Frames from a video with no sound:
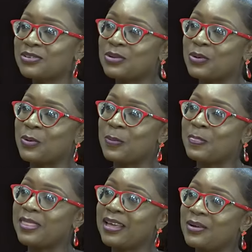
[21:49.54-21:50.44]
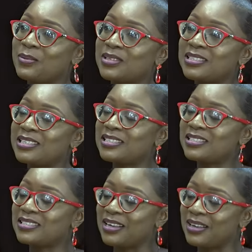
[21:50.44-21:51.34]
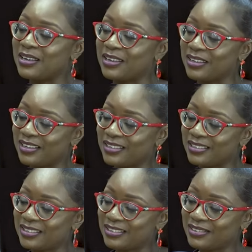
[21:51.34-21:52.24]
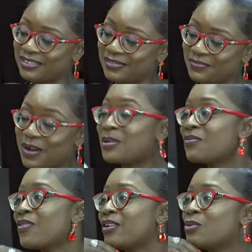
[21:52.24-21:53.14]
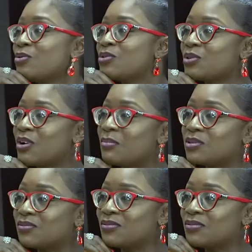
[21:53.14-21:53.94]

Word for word: So there was this family friend who used to come to